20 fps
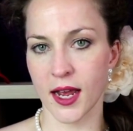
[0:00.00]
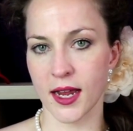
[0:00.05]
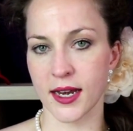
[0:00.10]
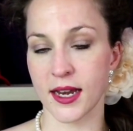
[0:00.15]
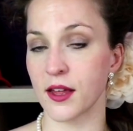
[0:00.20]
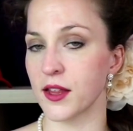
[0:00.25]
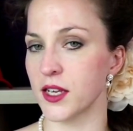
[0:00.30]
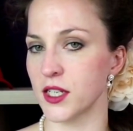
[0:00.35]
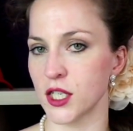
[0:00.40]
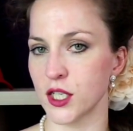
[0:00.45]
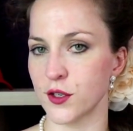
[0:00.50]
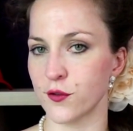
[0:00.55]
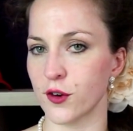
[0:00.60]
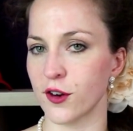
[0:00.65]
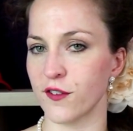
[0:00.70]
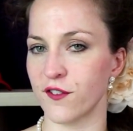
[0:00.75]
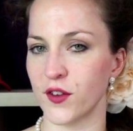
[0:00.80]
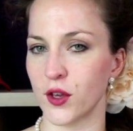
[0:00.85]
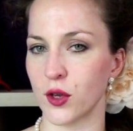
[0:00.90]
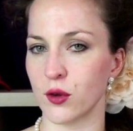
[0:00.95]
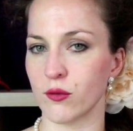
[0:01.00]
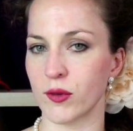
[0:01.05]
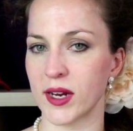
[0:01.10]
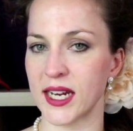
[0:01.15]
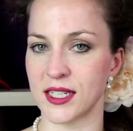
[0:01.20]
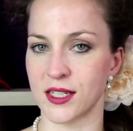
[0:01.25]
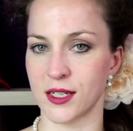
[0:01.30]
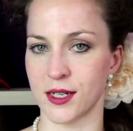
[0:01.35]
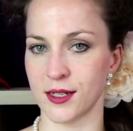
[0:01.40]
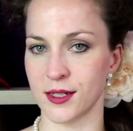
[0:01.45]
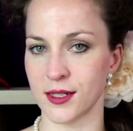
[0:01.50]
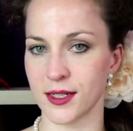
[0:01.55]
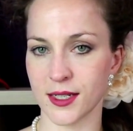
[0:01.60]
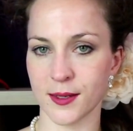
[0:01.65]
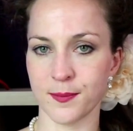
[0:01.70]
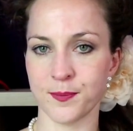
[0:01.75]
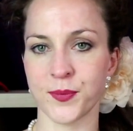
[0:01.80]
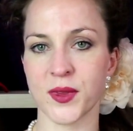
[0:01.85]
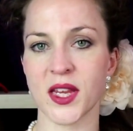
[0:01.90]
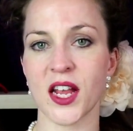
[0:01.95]
Now, this is for a few
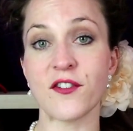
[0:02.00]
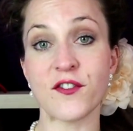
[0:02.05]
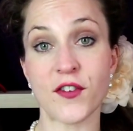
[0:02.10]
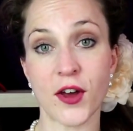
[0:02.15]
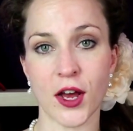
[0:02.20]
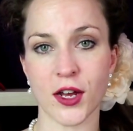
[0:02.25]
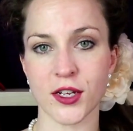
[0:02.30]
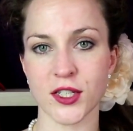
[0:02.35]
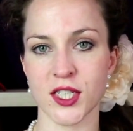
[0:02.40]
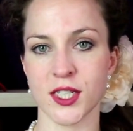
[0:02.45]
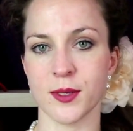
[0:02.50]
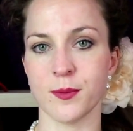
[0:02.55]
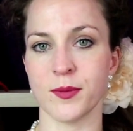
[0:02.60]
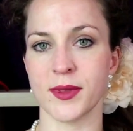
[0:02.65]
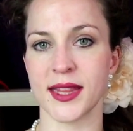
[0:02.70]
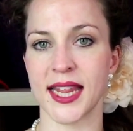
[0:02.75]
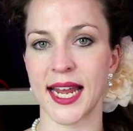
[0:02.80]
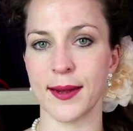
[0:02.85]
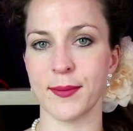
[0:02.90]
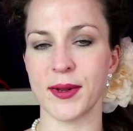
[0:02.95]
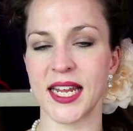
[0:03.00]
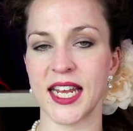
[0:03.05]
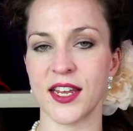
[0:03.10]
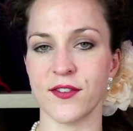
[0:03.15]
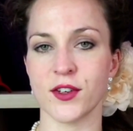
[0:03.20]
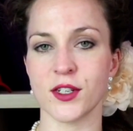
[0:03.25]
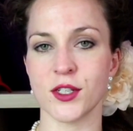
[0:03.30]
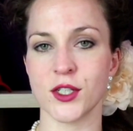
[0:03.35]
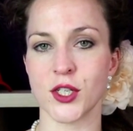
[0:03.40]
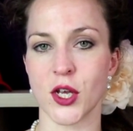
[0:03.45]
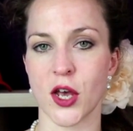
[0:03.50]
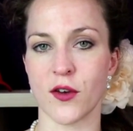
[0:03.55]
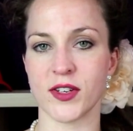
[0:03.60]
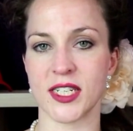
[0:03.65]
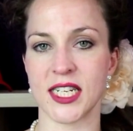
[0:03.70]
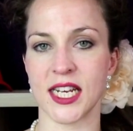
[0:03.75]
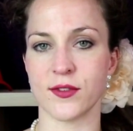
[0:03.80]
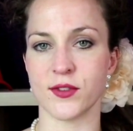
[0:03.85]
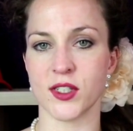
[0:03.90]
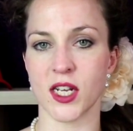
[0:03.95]
reasons. First, they believe
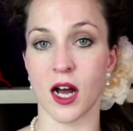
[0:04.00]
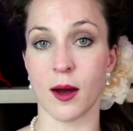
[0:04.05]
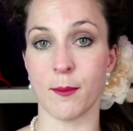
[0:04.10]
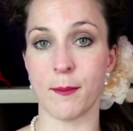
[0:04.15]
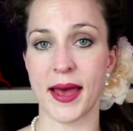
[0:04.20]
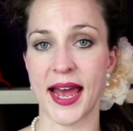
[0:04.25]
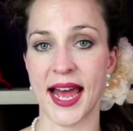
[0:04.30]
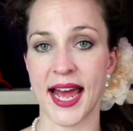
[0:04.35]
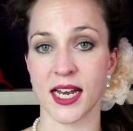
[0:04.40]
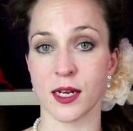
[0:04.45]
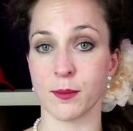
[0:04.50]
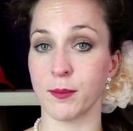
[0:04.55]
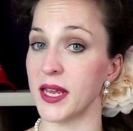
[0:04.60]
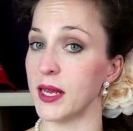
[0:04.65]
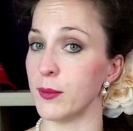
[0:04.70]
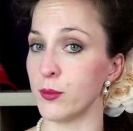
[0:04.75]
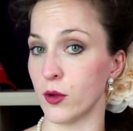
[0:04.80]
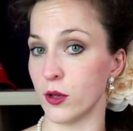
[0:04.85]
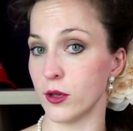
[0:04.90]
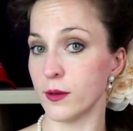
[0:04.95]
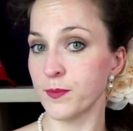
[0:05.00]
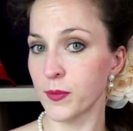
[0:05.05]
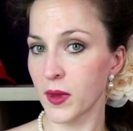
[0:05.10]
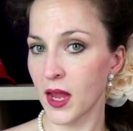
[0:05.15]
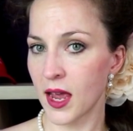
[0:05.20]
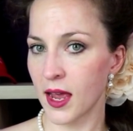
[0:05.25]
conservatives are bad people.